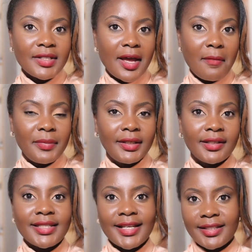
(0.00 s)
up
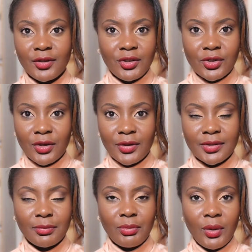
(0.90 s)
because that's how you show your
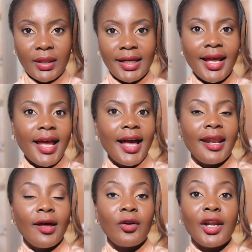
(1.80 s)
support.
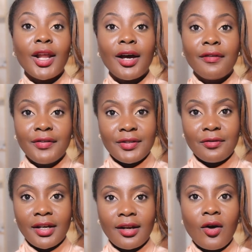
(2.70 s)
And I would love to
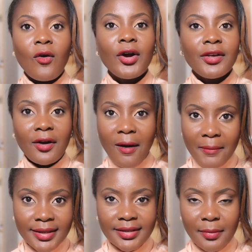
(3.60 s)
read all your
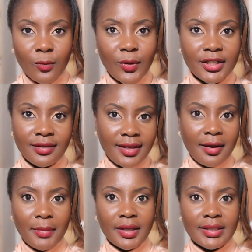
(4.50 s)
comments about what you
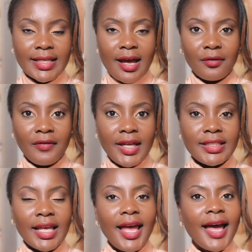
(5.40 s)
think about these
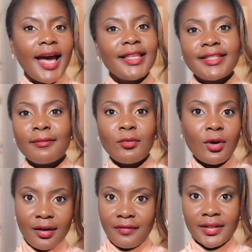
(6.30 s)
outfits and some
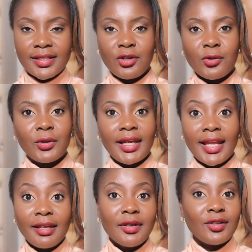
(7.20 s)
more outfits that you would
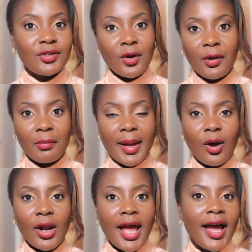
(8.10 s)
like me to talk
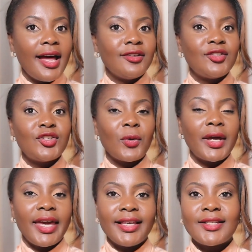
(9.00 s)
about and
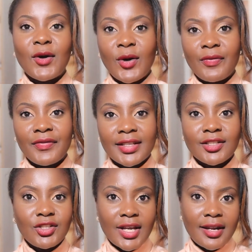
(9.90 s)
showcase on
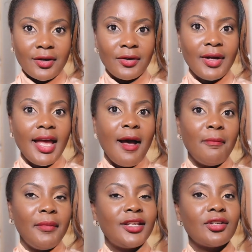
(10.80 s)
this channel.
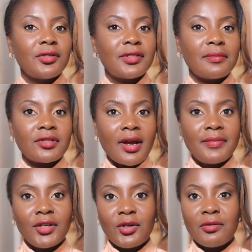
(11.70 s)
Make sure to
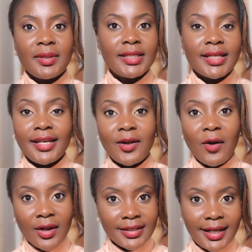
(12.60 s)
subscribe so you don't miss any
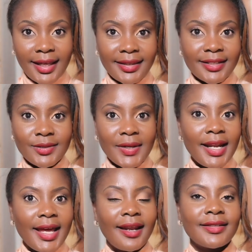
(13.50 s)
content like this
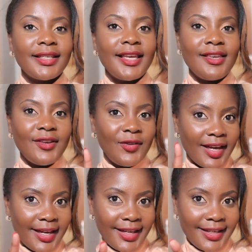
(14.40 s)
one and I'll see you
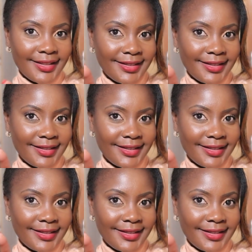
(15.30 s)
guys